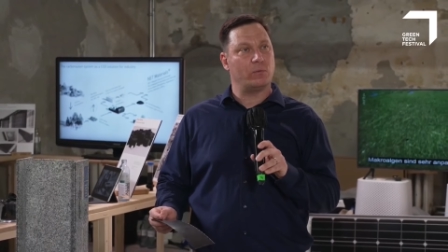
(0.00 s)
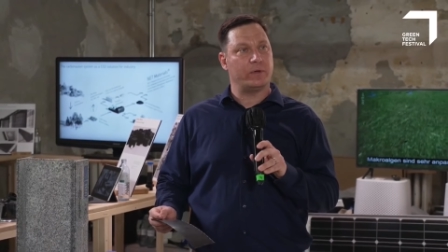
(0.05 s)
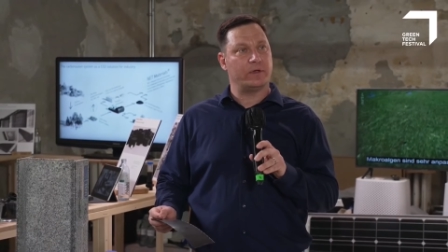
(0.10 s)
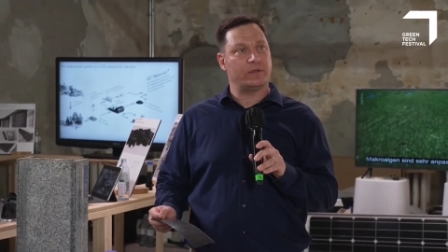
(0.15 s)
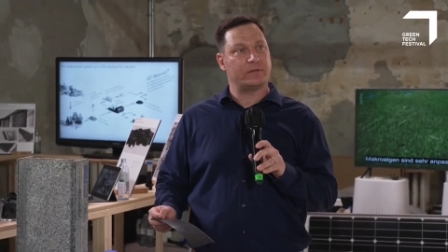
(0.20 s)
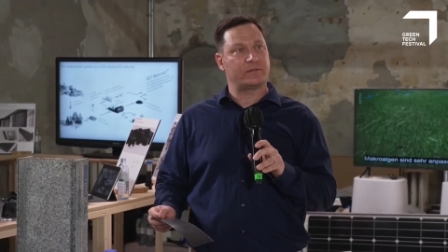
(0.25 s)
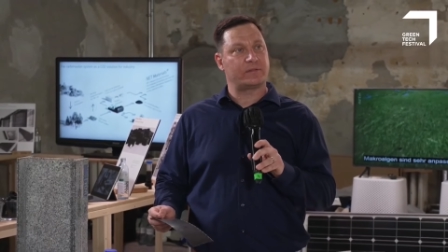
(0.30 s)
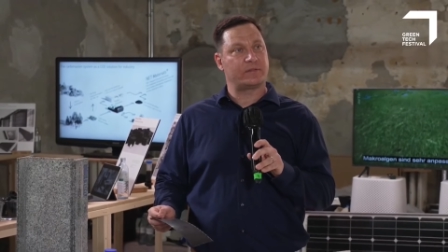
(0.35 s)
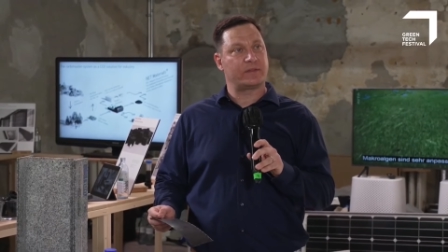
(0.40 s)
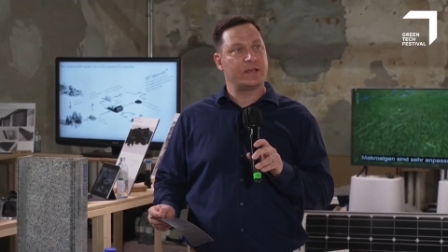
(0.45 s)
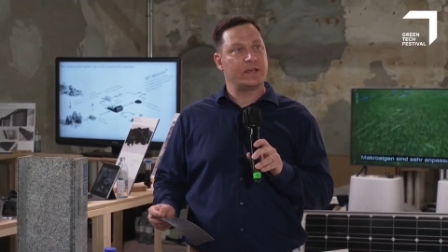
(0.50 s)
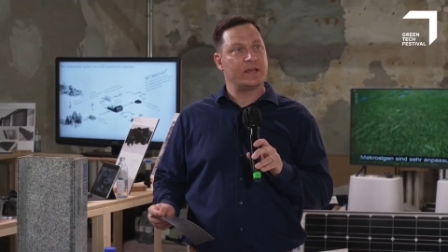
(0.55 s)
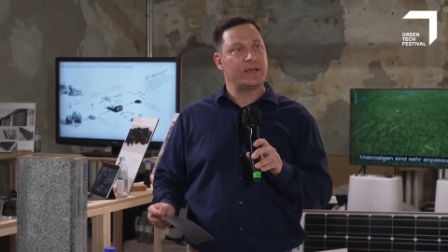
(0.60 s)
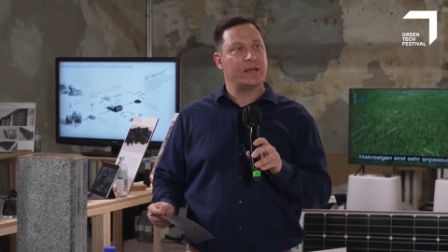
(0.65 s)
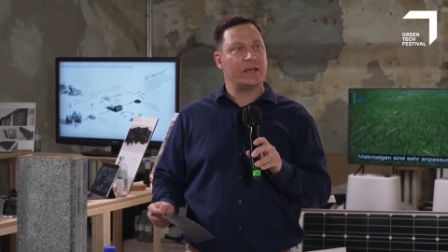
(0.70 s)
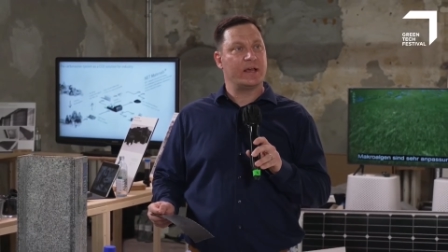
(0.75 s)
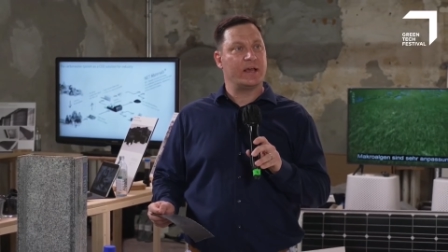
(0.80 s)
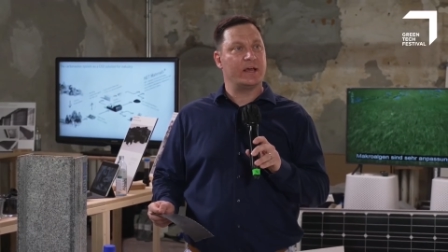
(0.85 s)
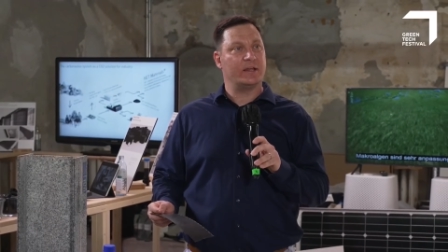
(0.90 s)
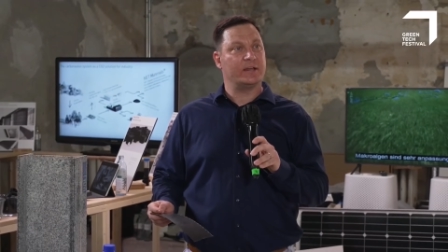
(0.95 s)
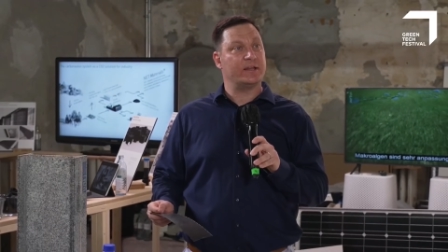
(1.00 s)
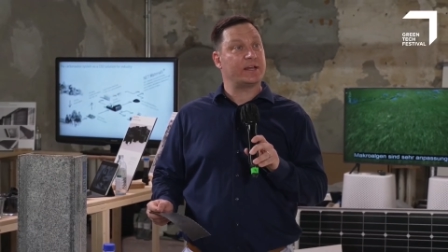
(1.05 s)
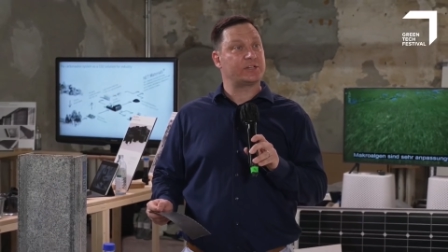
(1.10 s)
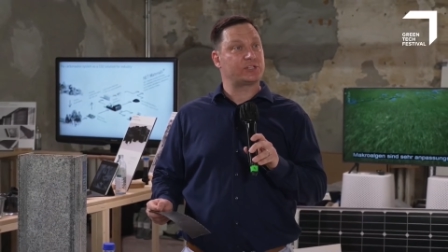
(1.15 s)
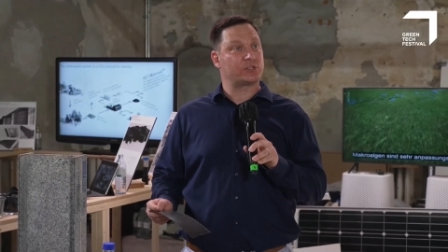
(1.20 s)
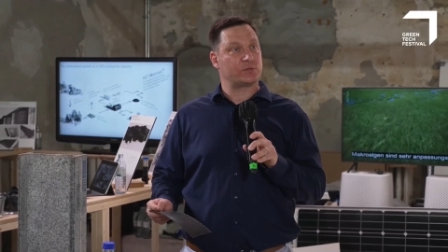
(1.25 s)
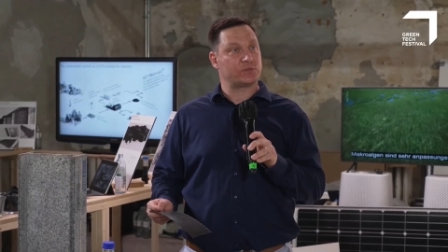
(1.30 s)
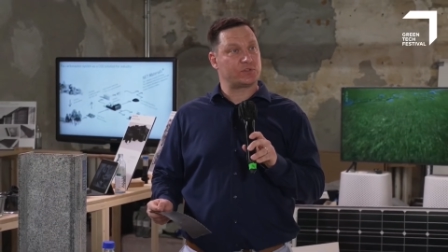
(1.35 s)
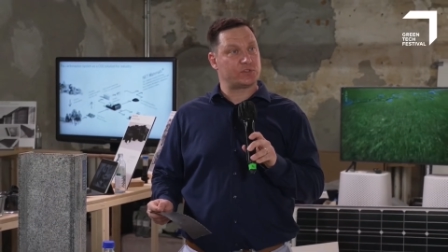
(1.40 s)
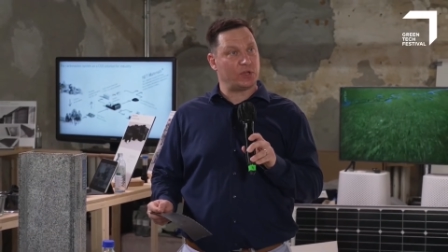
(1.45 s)
with a
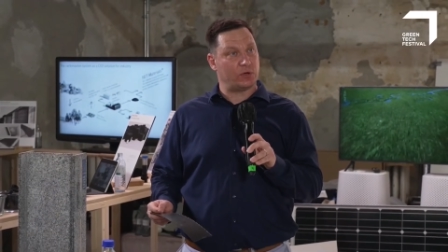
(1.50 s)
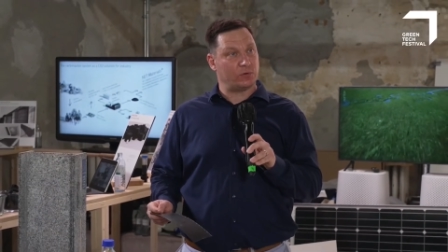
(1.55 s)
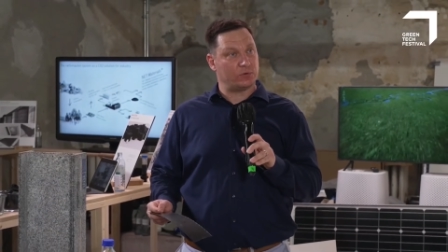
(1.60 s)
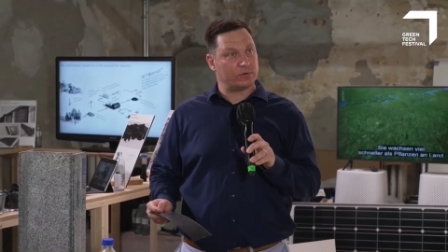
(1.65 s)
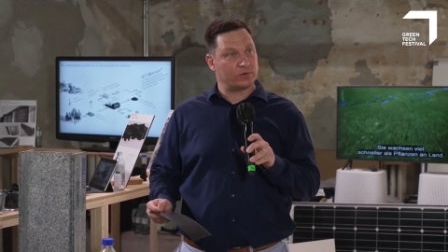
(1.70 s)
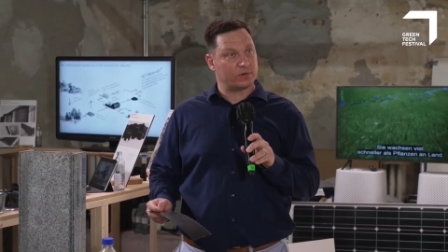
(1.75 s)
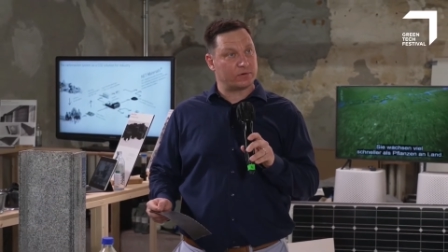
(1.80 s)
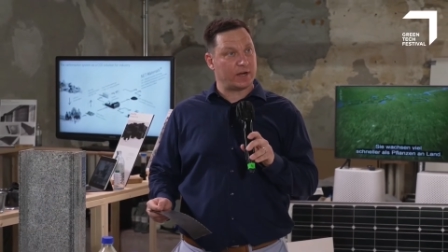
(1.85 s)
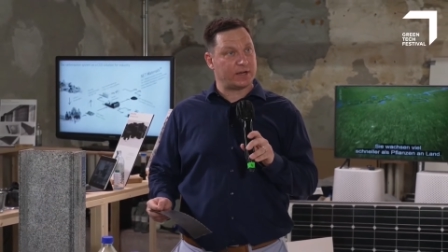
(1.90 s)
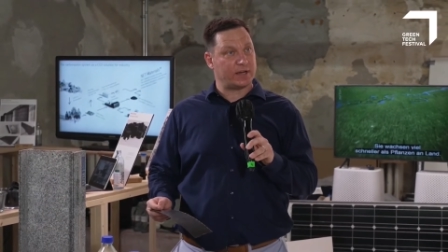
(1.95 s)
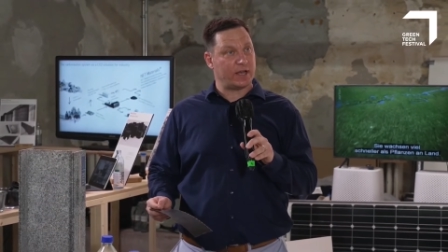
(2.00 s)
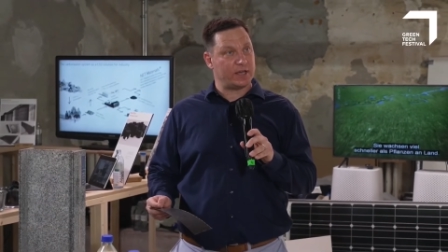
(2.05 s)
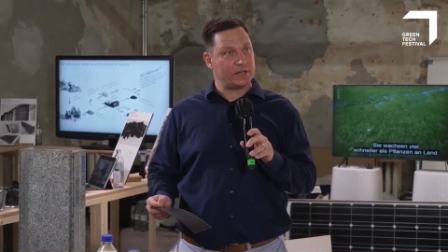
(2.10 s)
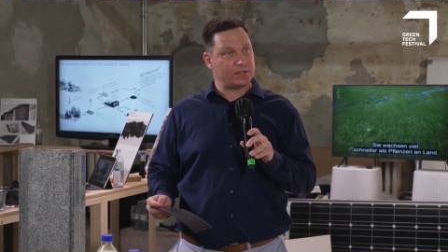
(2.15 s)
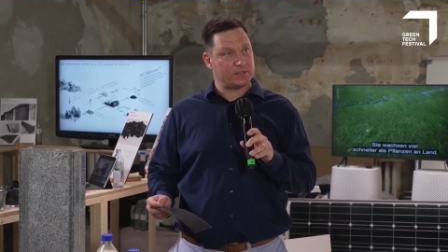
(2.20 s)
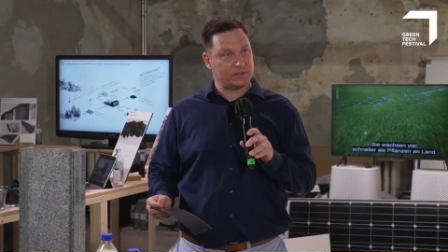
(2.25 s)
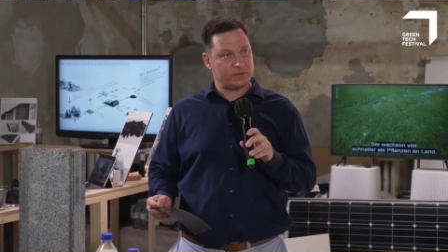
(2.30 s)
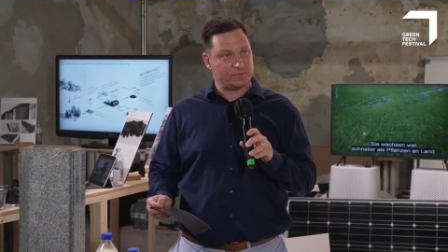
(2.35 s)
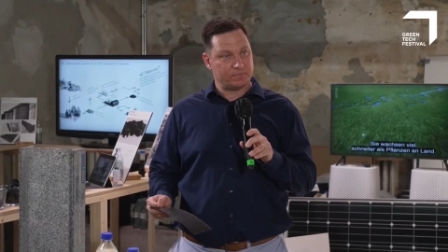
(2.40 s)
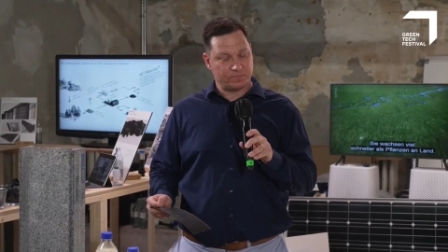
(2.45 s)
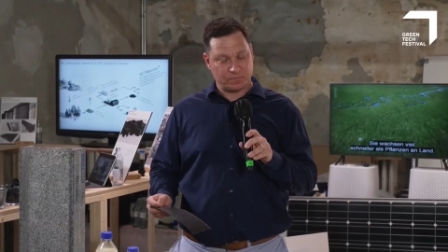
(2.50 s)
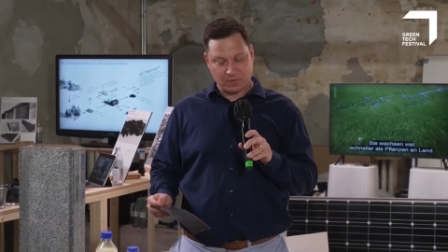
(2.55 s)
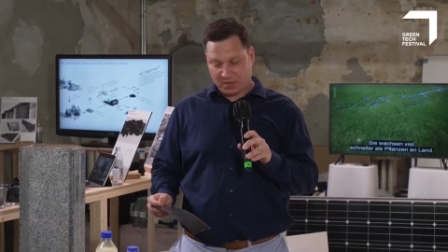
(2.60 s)
natural stone, granite,